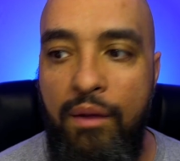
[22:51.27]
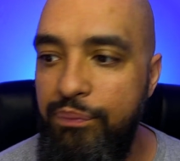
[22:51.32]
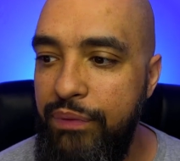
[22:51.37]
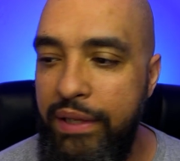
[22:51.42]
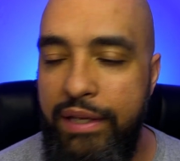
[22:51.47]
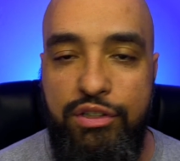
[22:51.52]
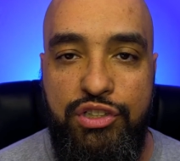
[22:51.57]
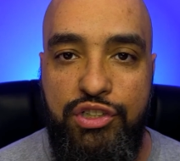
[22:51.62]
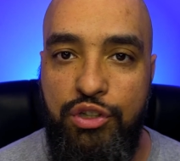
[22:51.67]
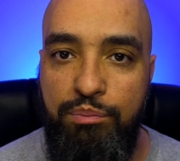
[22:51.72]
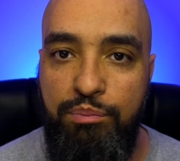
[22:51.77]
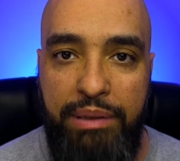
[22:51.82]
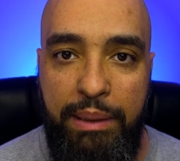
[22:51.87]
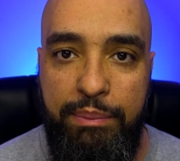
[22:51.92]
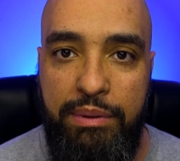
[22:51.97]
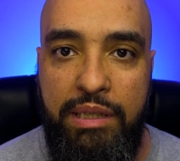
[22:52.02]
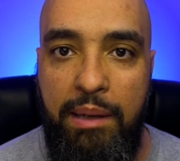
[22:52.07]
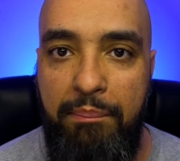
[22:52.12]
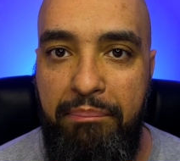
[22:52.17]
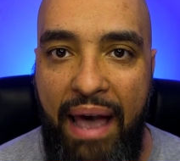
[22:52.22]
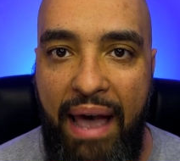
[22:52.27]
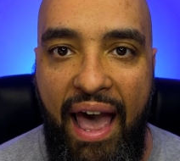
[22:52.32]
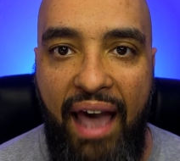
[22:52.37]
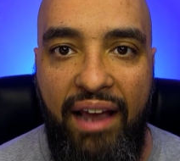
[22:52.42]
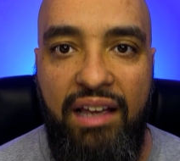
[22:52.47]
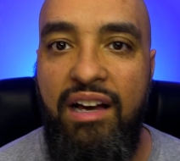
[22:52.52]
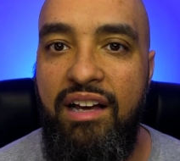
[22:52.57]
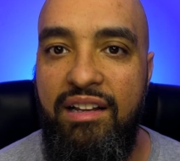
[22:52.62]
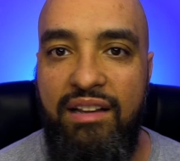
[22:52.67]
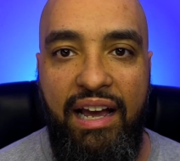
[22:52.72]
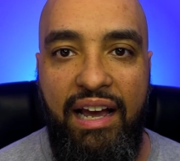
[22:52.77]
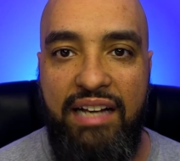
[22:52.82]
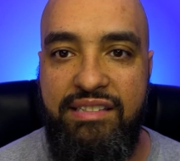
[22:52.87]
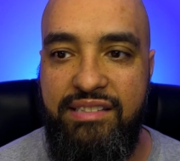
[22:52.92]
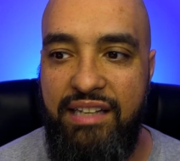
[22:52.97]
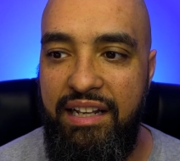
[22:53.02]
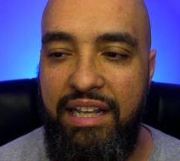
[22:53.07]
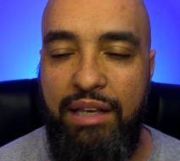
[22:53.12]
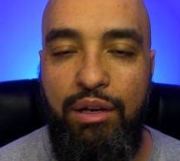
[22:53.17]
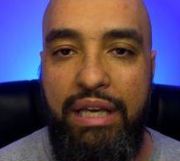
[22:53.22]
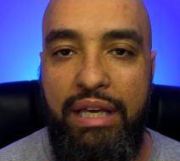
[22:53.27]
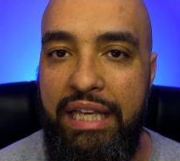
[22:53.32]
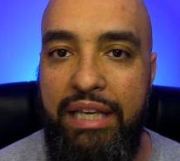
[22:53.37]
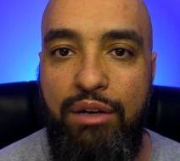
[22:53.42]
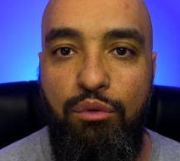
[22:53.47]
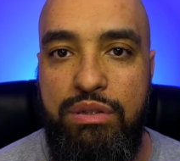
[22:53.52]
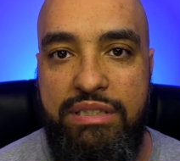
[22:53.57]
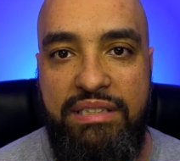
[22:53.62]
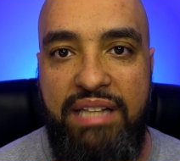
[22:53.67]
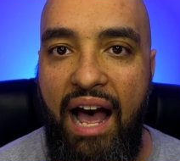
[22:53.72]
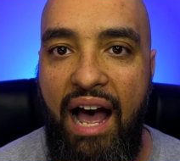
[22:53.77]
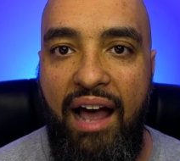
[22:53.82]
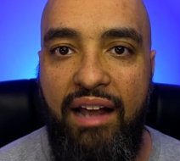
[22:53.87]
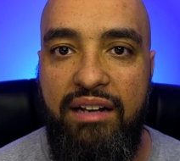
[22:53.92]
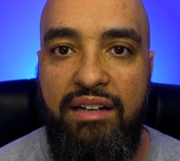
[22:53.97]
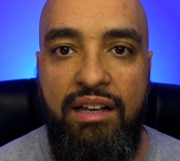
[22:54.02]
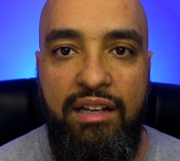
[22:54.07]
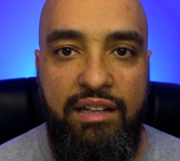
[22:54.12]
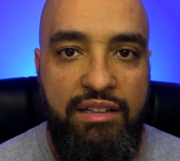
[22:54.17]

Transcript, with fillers: He was shooting people in the back. Like I said, he he was not.